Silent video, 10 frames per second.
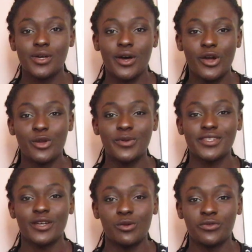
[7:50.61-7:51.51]
I hope it's
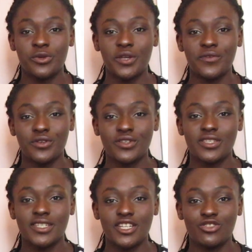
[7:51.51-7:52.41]
helpful if you're
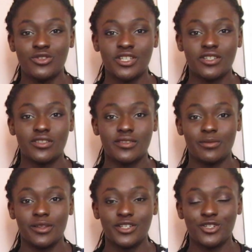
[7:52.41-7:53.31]
stationery
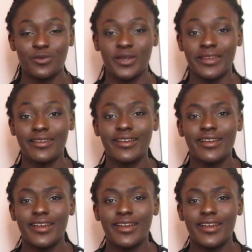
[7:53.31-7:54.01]
supply shopping,